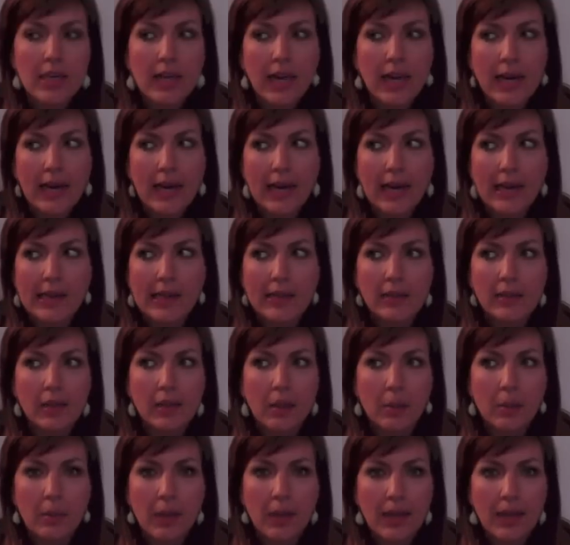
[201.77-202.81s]
And
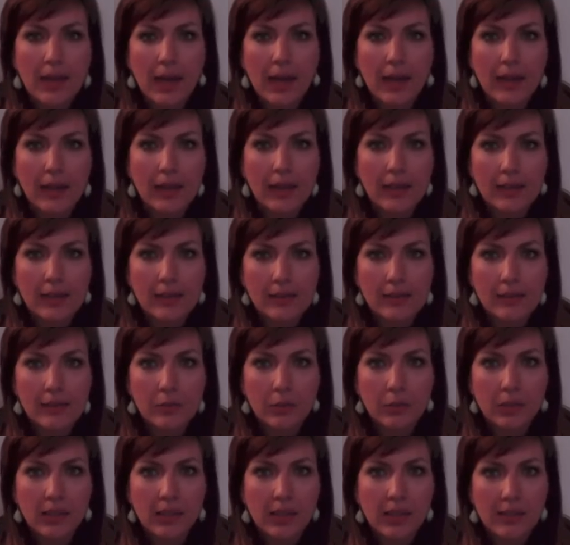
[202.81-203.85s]
he didn't
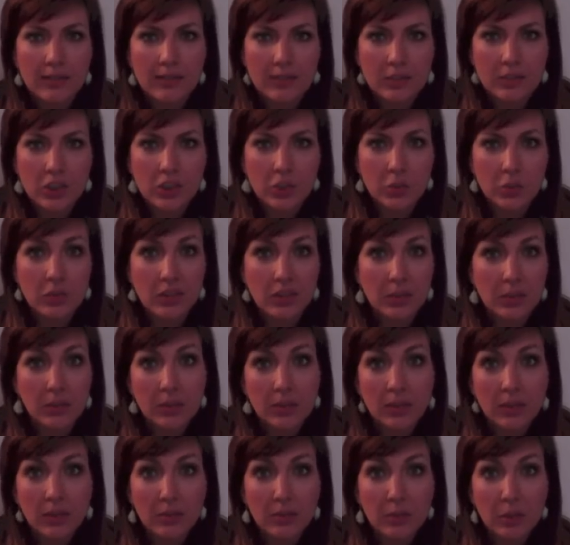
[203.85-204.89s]
realize that she was going to be
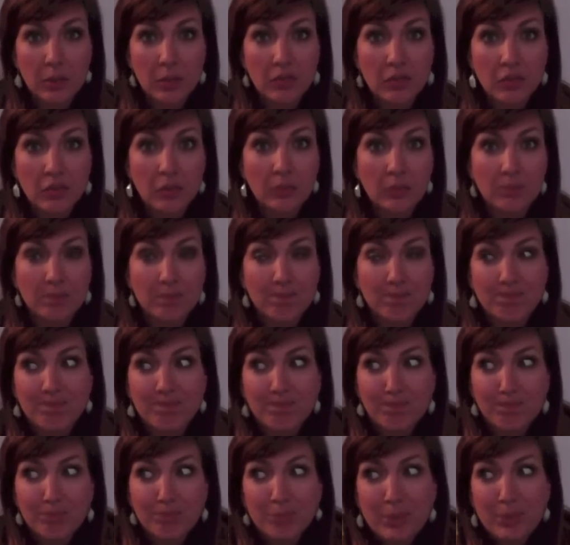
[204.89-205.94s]
young and beautiful.
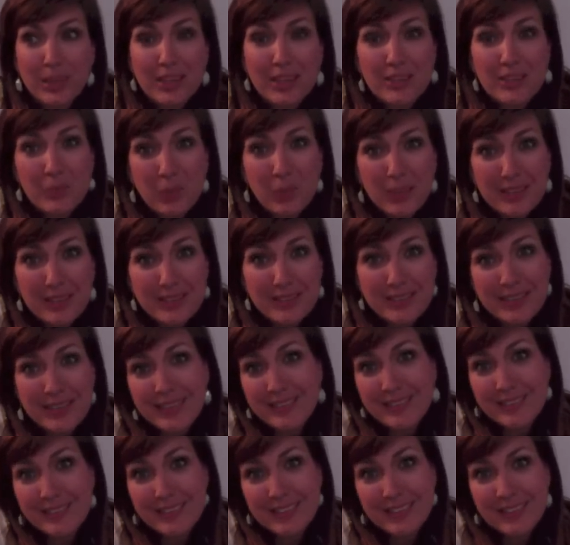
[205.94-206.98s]
Because what
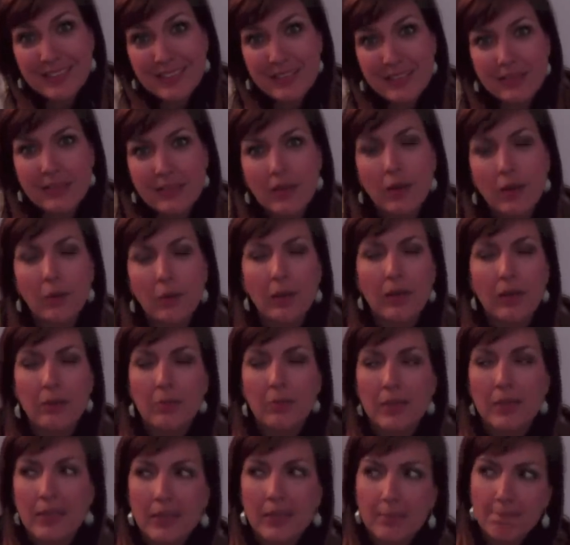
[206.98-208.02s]
assassin is? Oh, wait a
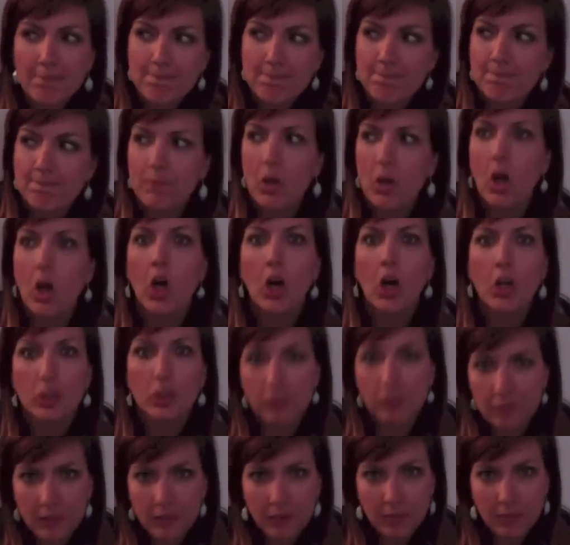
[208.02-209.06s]
minute. All
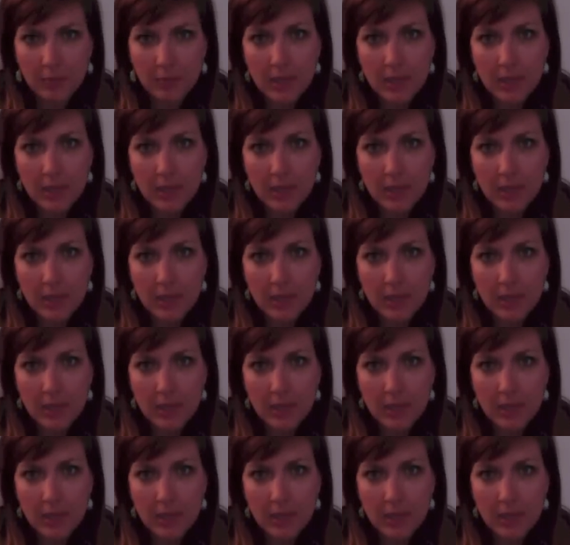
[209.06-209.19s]
of them.